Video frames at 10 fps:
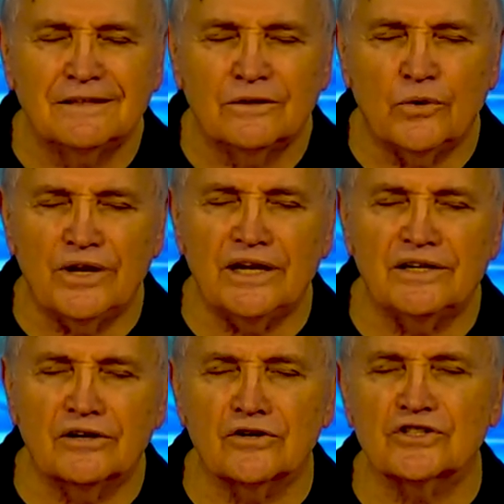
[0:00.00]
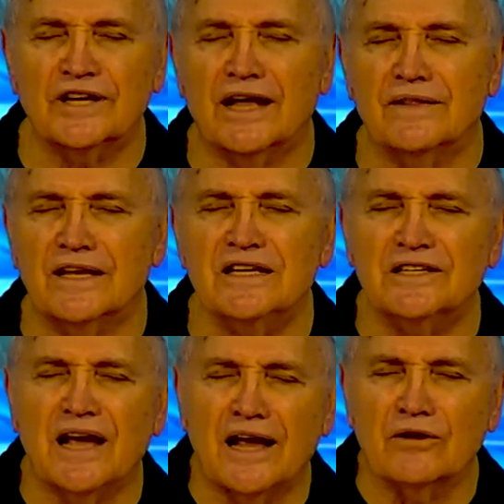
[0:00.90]
We need to understand these
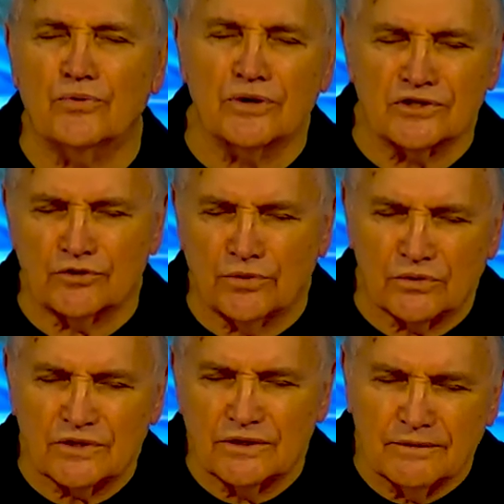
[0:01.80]
kind of principles.